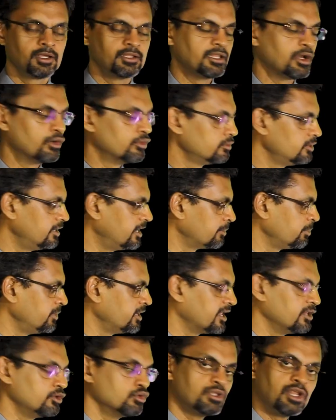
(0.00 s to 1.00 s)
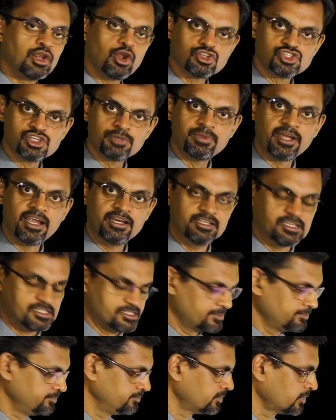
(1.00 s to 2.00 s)
Now let me tell you the logic behind
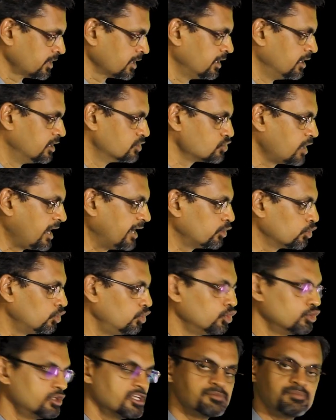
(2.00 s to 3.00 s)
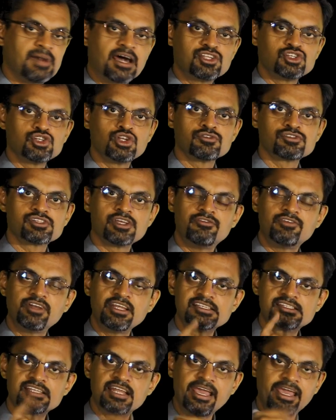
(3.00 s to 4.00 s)
this. So I told you this margin of
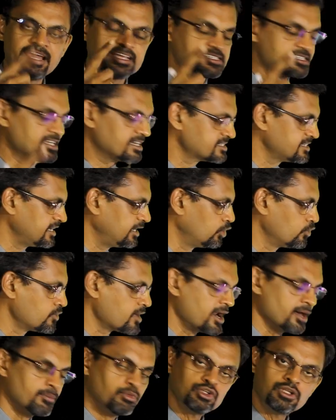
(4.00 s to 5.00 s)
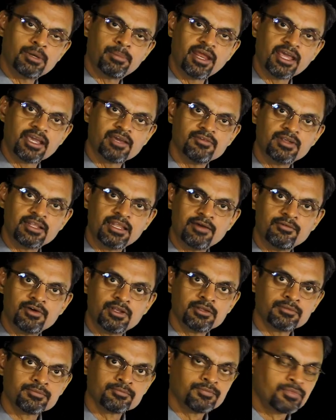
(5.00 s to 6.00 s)
safety is the extra sale over and above the break-even
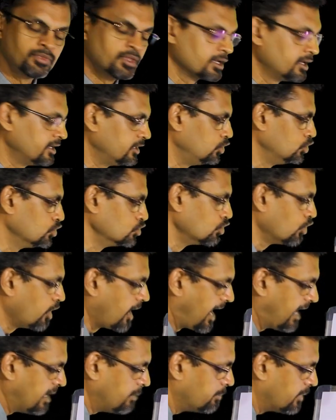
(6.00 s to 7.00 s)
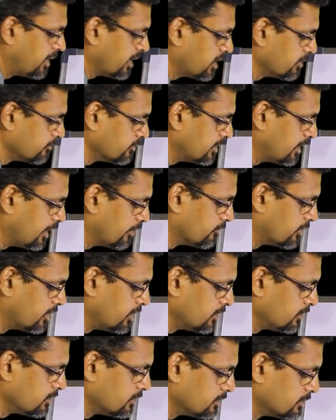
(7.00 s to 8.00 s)
level. You know at break-even
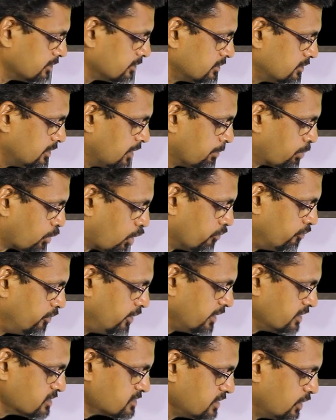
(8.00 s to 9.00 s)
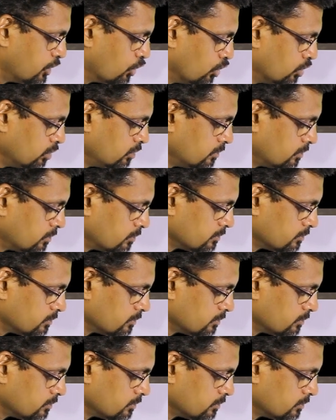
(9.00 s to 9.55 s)
level the profit is zero.